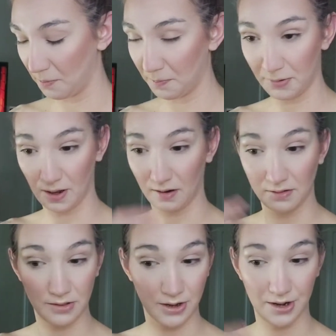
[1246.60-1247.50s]

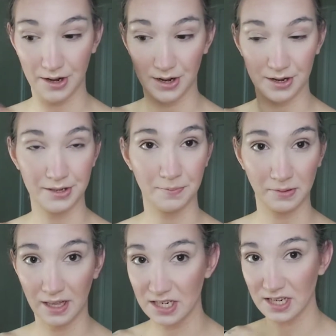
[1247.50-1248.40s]
bronzer, the
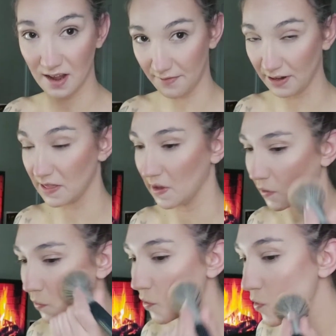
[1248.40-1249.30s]
blush,
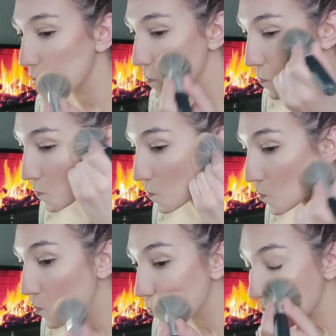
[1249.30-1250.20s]
everything. Okay,
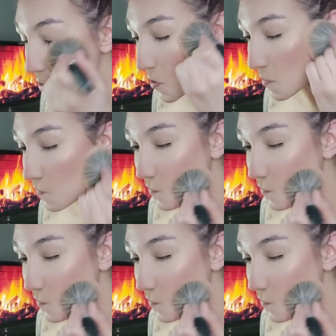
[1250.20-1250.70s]
so let's start.